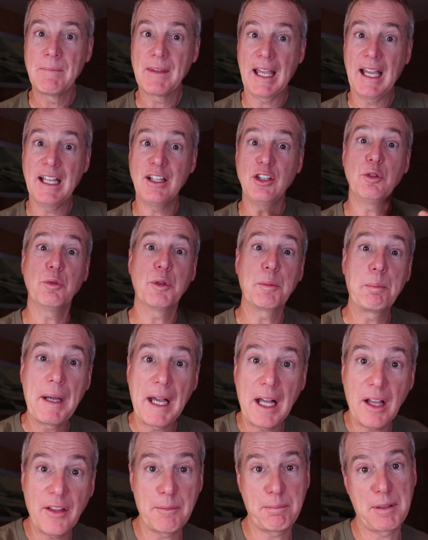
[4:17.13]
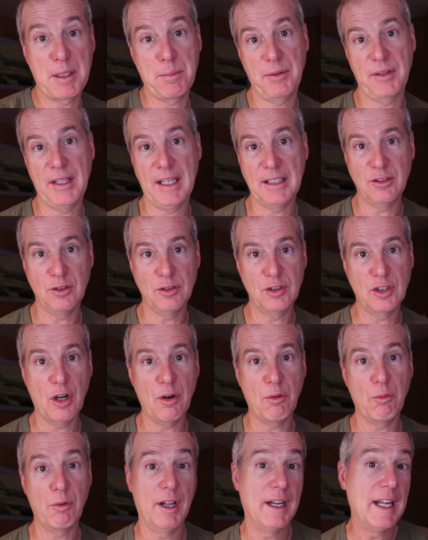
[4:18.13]
and you repel the people that you
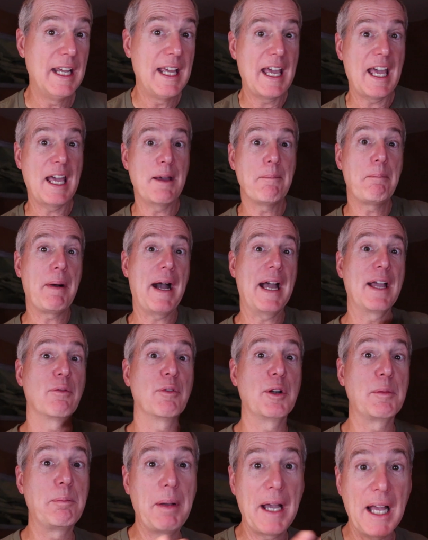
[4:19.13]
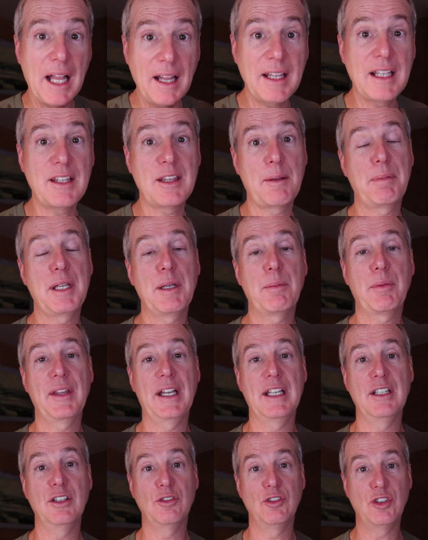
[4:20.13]
don't want. And by repelling the people
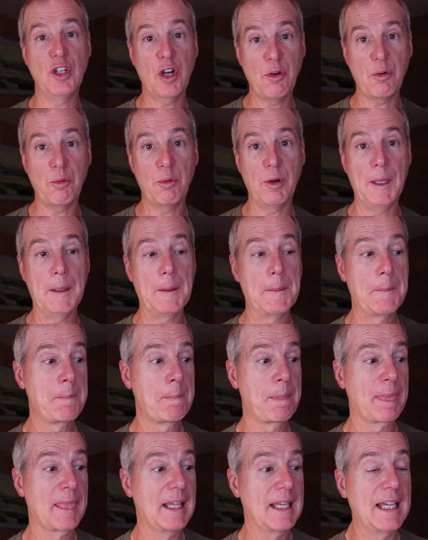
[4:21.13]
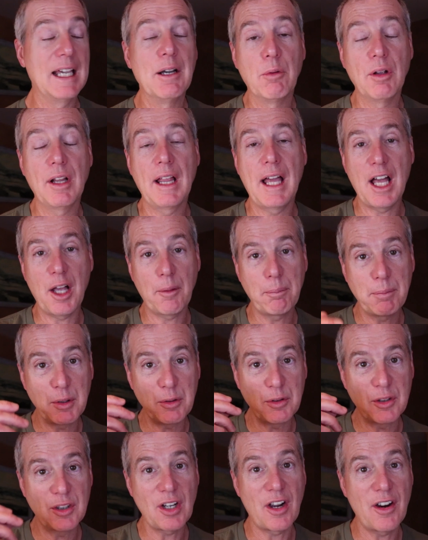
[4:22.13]
that you don't want, it will help
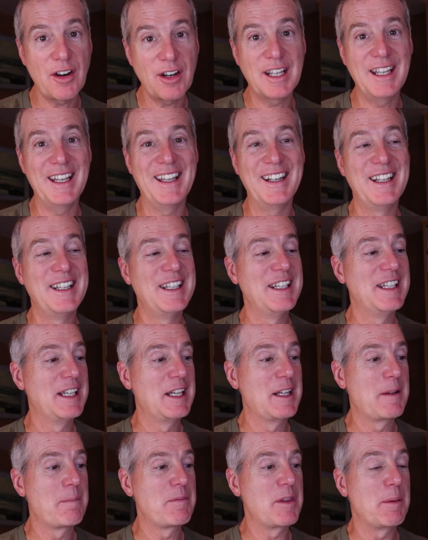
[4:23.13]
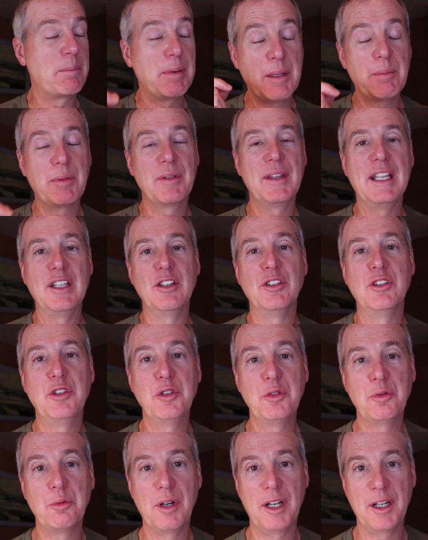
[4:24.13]
you target the people that you
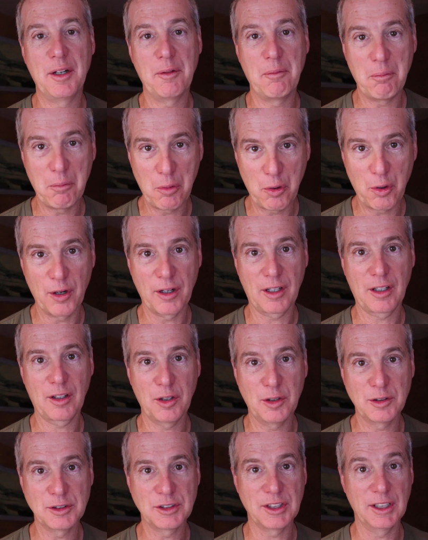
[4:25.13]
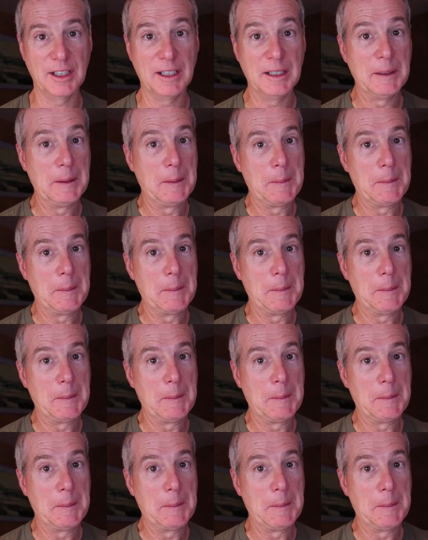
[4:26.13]
do want more closely.